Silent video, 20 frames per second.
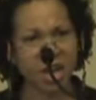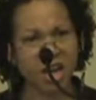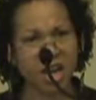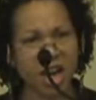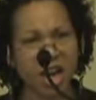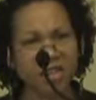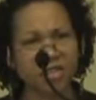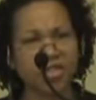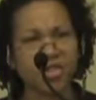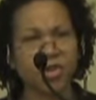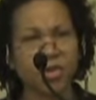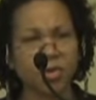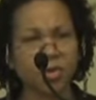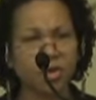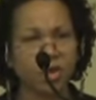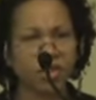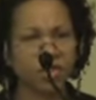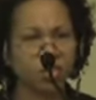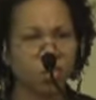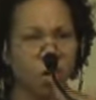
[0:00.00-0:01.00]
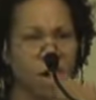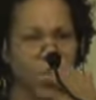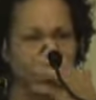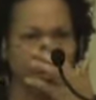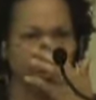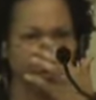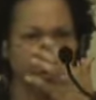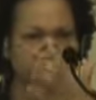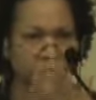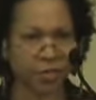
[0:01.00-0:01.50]
gut toothless
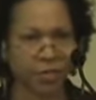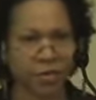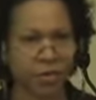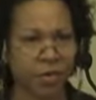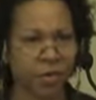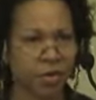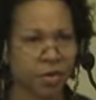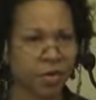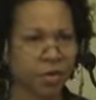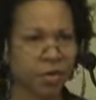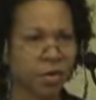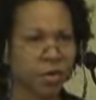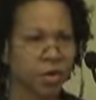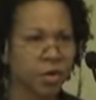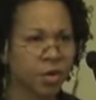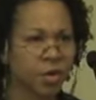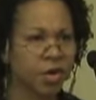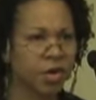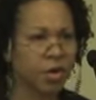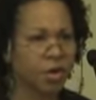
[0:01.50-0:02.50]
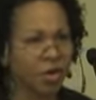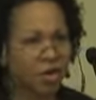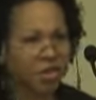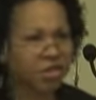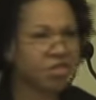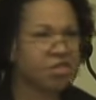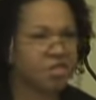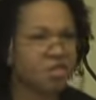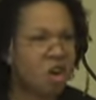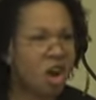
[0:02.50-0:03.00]
wonder. You know, in a
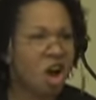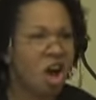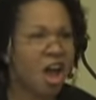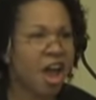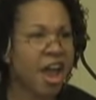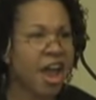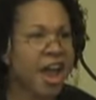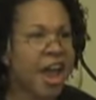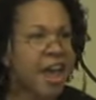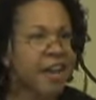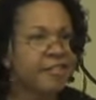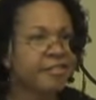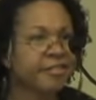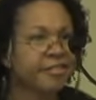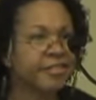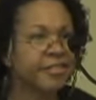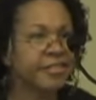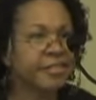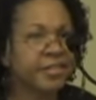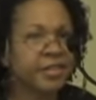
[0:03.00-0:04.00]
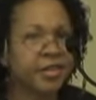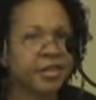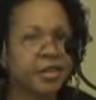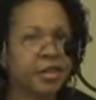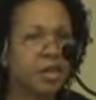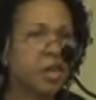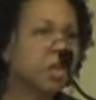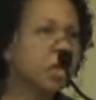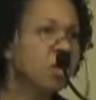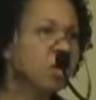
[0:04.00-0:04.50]
straw hat and,
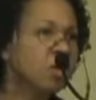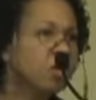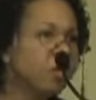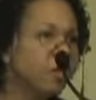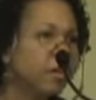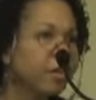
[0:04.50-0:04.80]
you know,